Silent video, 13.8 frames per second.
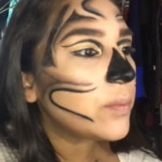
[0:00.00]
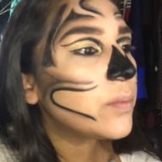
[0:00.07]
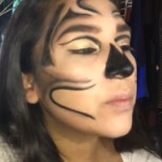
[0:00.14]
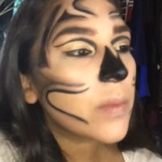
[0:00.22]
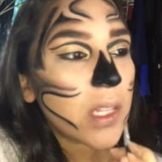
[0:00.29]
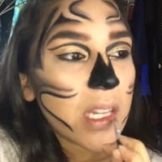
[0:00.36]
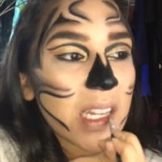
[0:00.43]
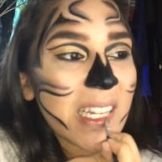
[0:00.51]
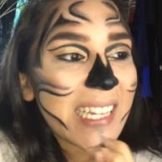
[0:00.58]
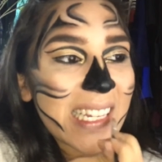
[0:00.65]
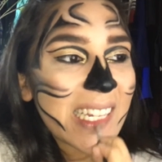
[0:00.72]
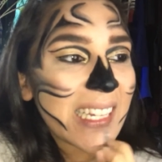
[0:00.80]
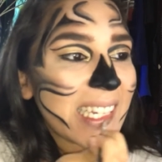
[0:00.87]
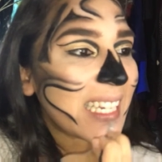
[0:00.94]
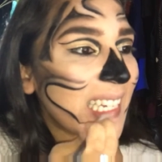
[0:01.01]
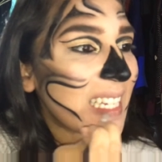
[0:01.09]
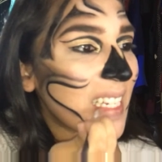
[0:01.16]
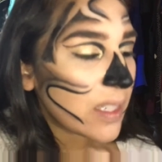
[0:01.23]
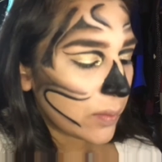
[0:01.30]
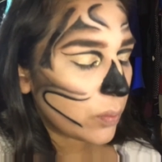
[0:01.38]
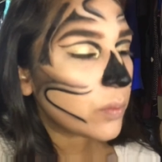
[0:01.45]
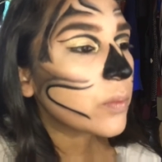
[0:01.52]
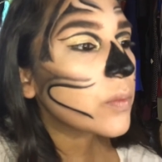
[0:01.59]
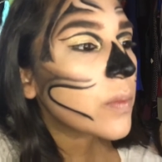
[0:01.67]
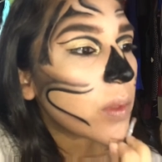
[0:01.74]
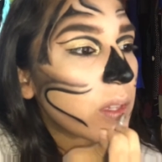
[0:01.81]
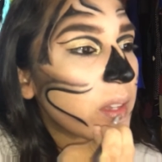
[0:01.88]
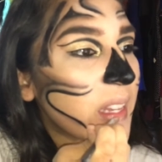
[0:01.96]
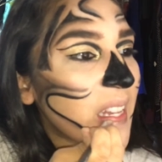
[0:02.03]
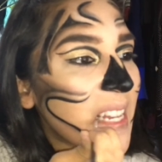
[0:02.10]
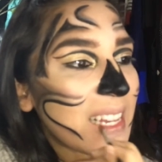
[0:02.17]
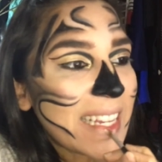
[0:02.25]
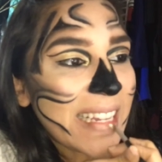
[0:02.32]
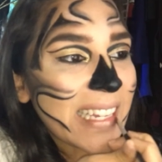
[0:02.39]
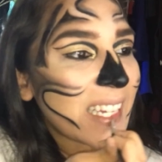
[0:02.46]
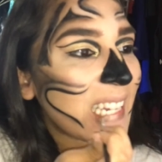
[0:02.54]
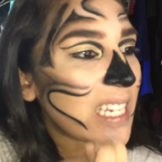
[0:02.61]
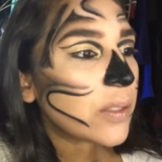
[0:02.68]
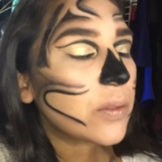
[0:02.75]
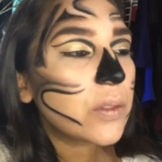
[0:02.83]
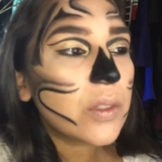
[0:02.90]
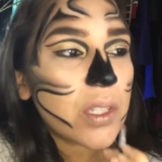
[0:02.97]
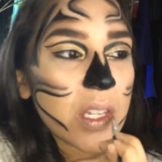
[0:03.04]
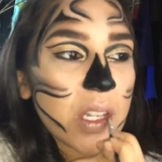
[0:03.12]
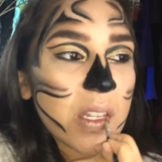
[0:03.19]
shadow in Bone to the Bronze